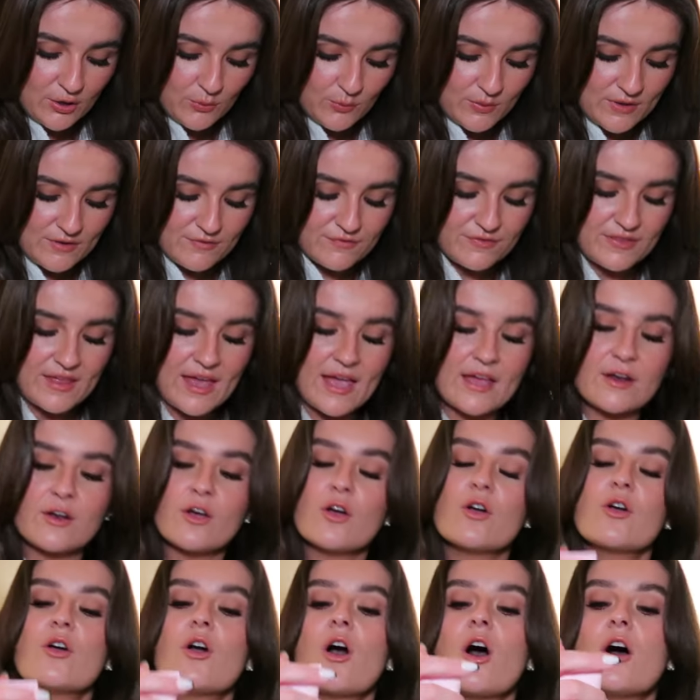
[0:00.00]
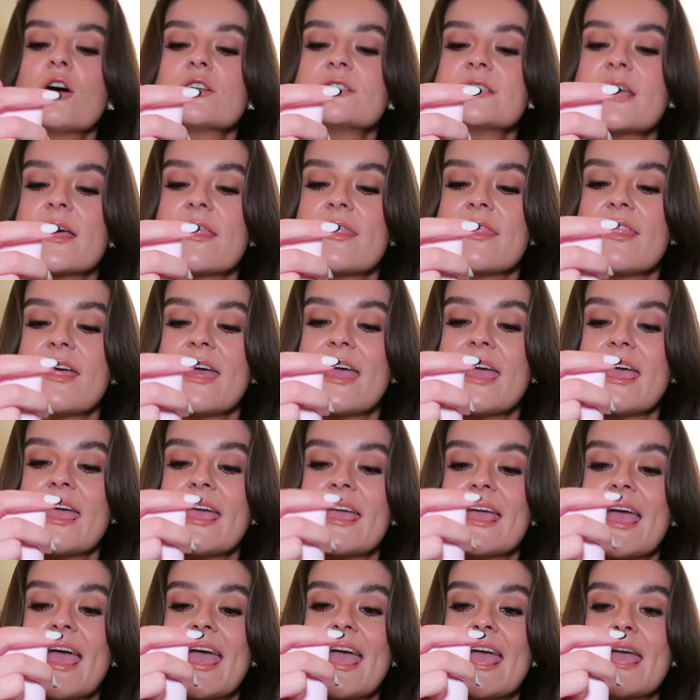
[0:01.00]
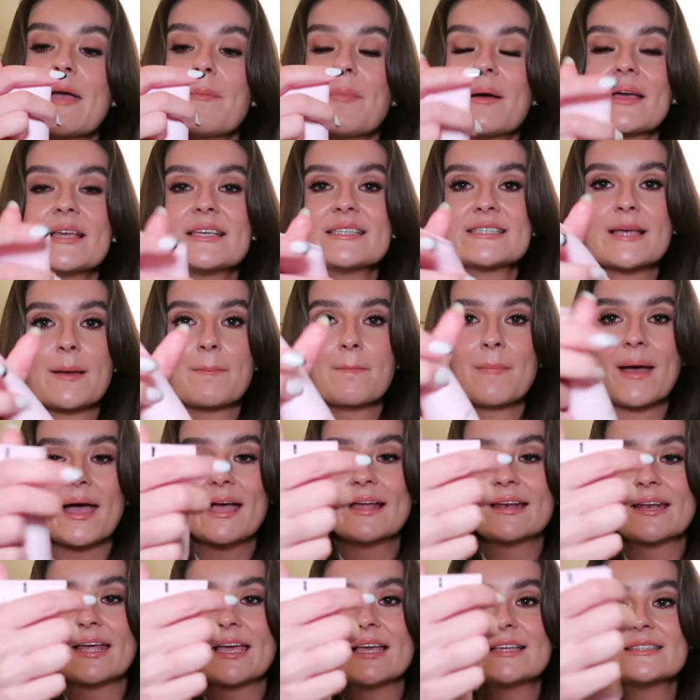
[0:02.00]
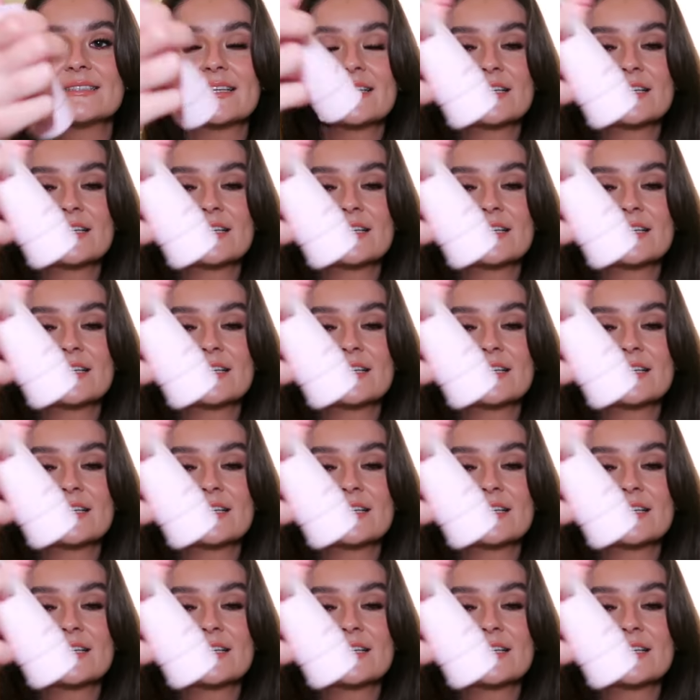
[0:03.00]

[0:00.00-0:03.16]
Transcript: We've then got the Hair by Sam Mahmoud